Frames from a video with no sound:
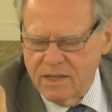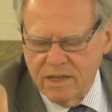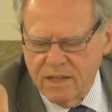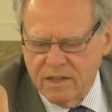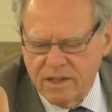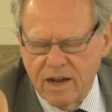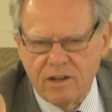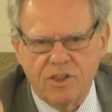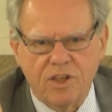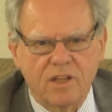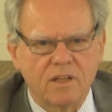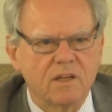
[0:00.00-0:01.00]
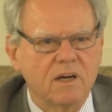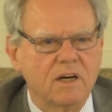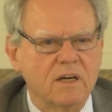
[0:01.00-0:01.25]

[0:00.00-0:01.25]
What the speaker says: intelligent